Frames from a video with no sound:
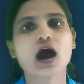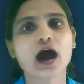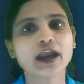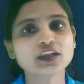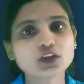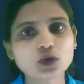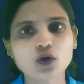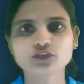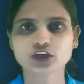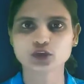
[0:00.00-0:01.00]
either
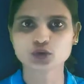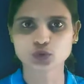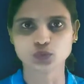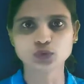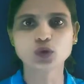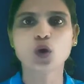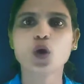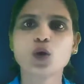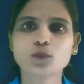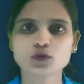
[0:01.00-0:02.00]
of the two
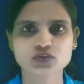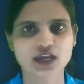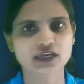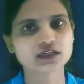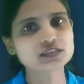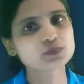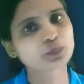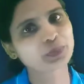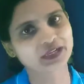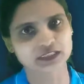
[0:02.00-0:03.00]
homozygous
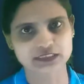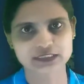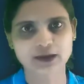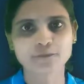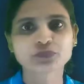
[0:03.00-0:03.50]
parents.